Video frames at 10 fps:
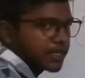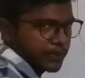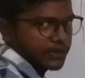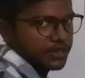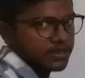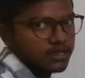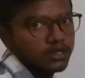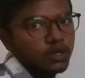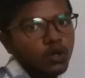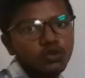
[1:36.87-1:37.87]
in abundance.
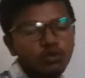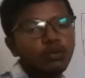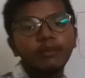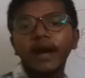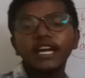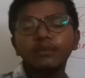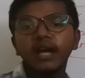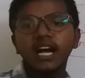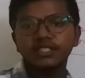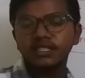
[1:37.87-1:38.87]
So we might be
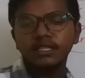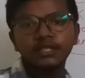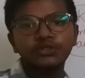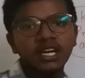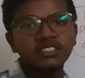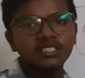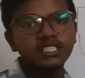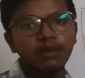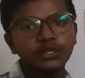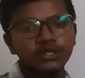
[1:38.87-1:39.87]
asked in the entrance
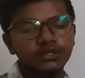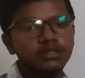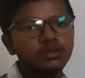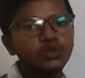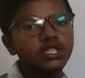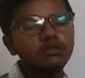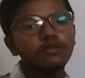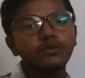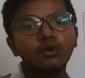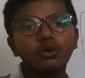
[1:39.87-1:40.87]
examinations, which of
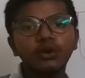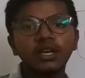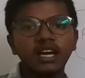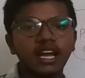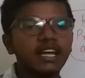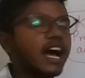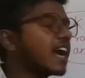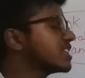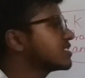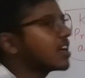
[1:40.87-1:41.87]
the following
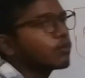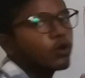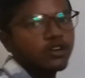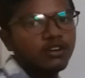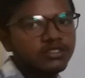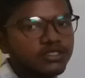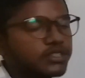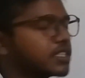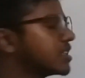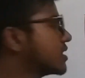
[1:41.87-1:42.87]
ions are more
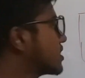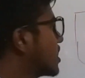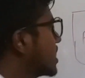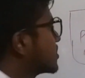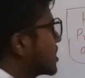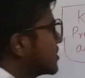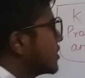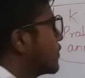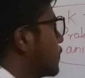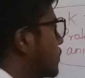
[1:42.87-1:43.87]
concentrated in the
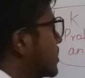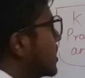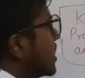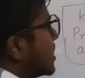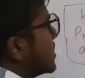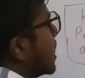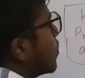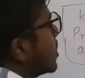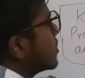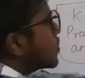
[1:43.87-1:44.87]
extracellular fluid? They
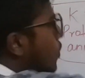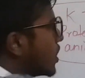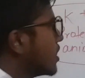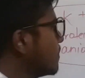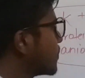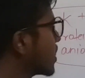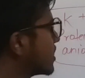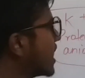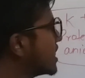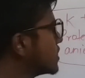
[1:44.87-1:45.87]
are what? Sodium,
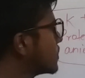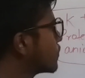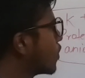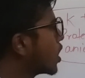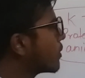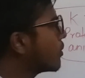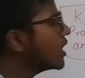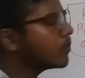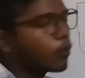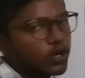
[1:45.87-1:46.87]
that is being followed by
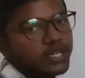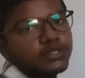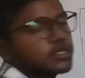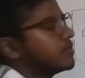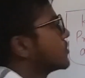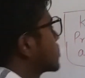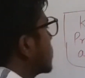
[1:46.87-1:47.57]
what? Potassium.